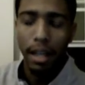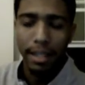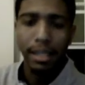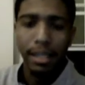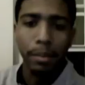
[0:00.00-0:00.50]

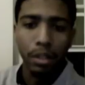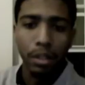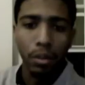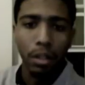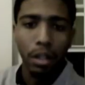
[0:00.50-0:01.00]
in this
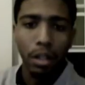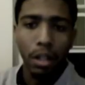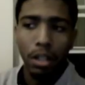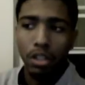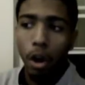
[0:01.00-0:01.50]
episode.
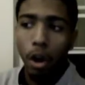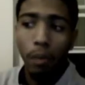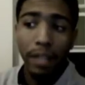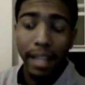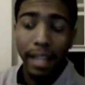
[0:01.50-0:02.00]
So
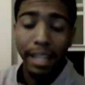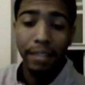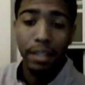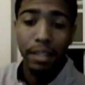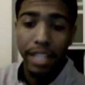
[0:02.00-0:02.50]
hopefully they
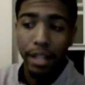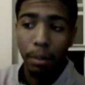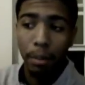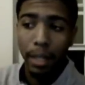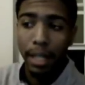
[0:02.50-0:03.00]
leave the
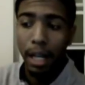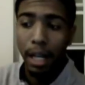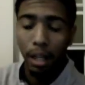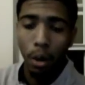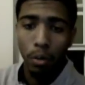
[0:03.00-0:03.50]
gender bending
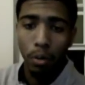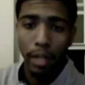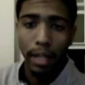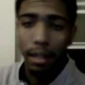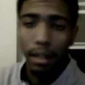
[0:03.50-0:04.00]
alone.
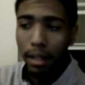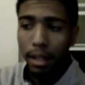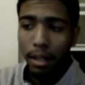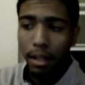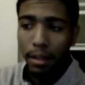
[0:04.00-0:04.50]
Like,
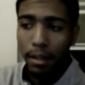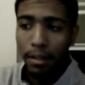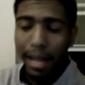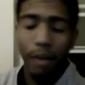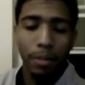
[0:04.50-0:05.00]

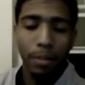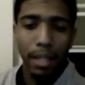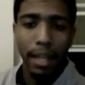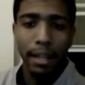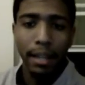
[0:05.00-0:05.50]
that would be
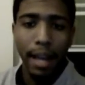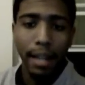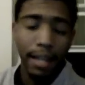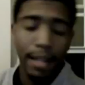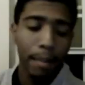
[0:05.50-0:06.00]
the end of
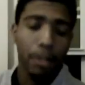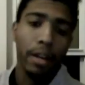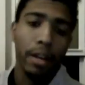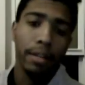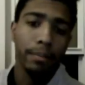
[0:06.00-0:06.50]
that. That'd be
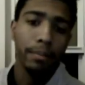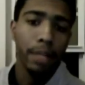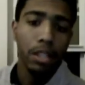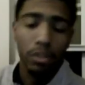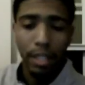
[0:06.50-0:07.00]
great.
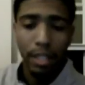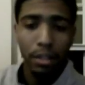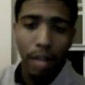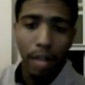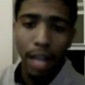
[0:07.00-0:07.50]
So thank
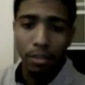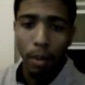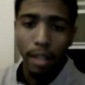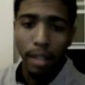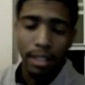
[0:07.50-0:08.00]
you guys for
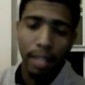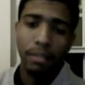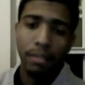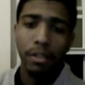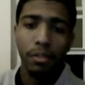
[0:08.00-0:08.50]
watching. Like
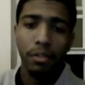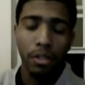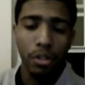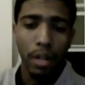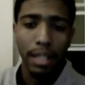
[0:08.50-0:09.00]
the video if you
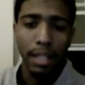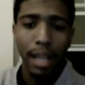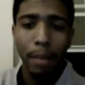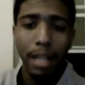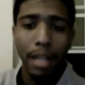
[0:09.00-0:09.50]
enjoyed it.
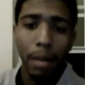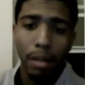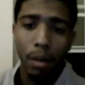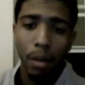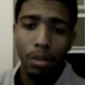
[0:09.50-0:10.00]
Comment down
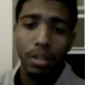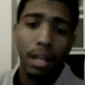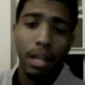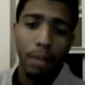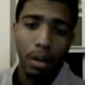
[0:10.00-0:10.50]
below what you
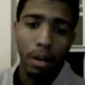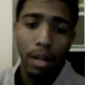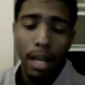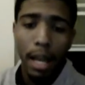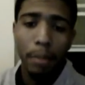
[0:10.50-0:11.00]
think about
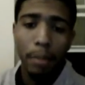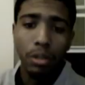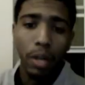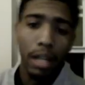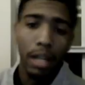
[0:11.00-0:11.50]

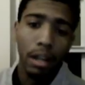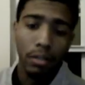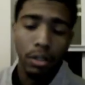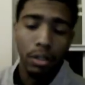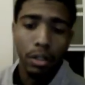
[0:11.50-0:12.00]
episode 8
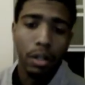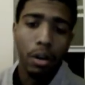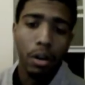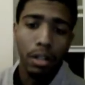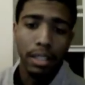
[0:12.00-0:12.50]
of Gugure
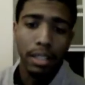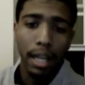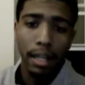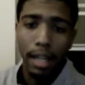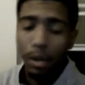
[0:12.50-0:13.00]

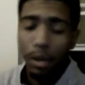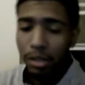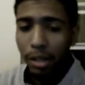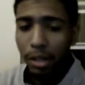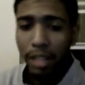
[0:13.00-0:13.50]
Kokkuri-san, and I will
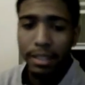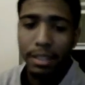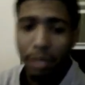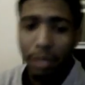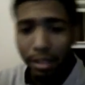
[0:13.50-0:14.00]
see you guys
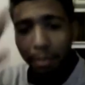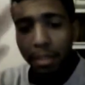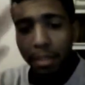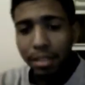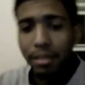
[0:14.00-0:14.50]
next week.
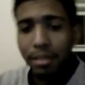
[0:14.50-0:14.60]
Peace.